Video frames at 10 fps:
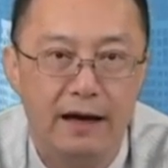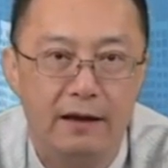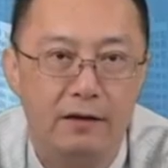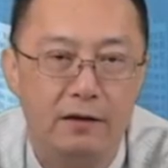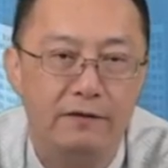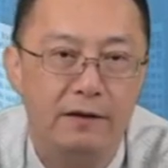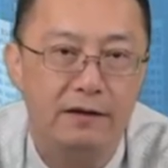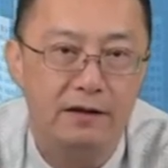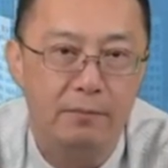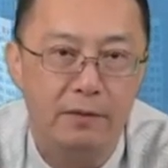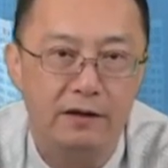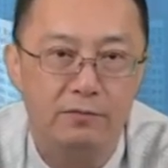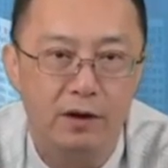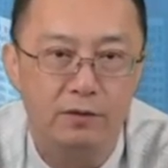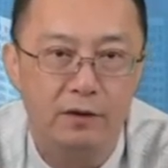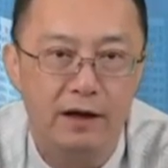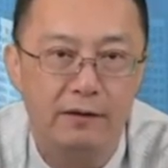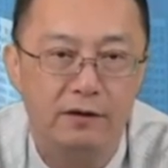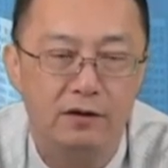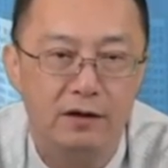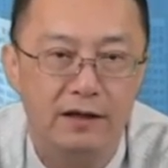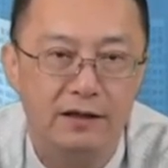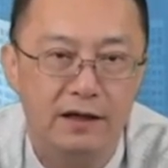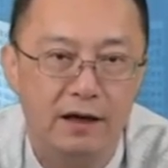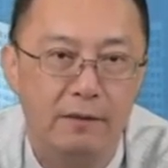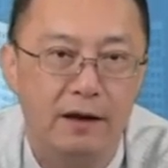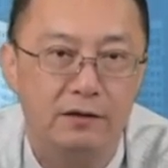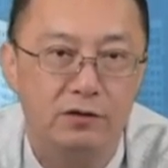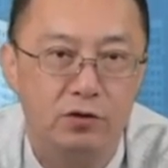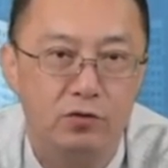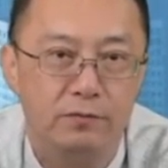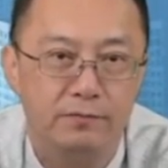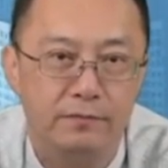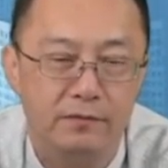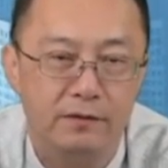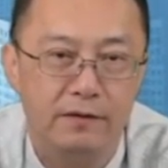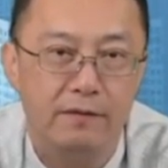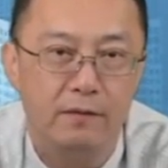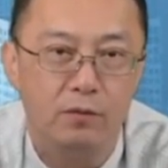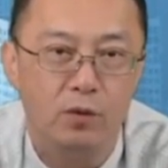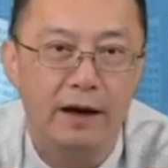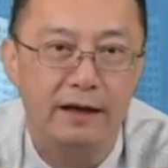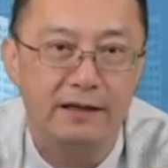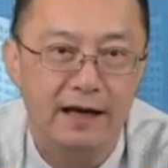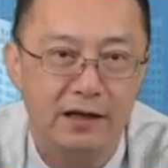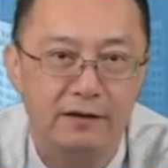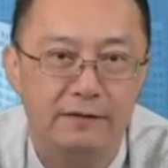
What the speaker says: and other defense companies probably have a good idea about it too. Why is that?